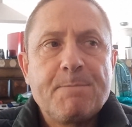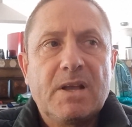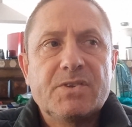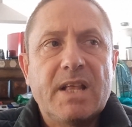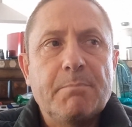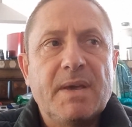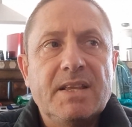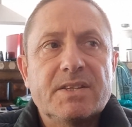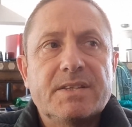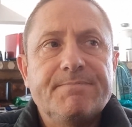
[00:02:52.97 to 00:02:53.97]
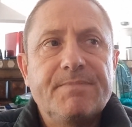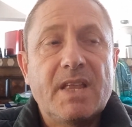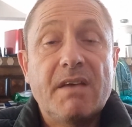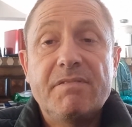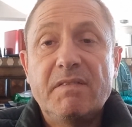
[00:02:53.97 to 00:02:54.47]
So that means
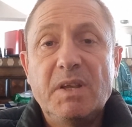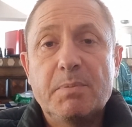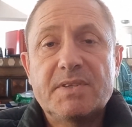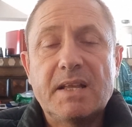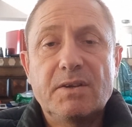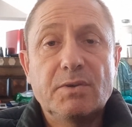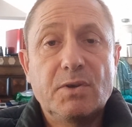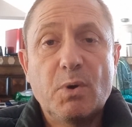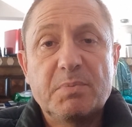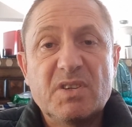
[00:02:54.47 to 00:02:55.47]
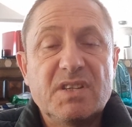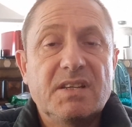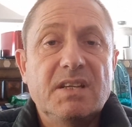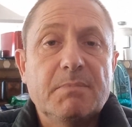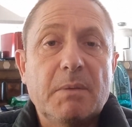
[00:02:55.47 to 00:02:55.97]
their 50% could go up to
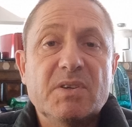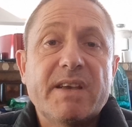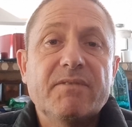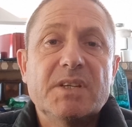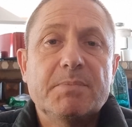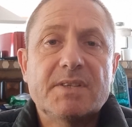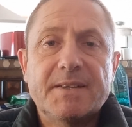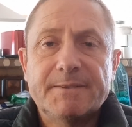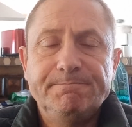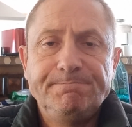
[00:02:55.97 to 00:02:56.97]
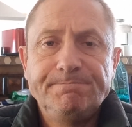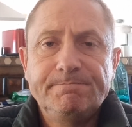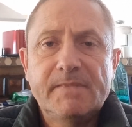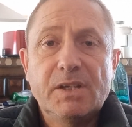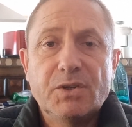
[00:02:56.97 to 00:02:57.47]
60, maybe 70%
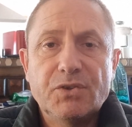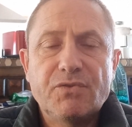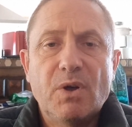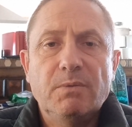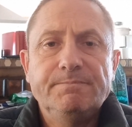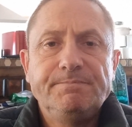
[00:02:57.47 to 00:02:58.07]
control.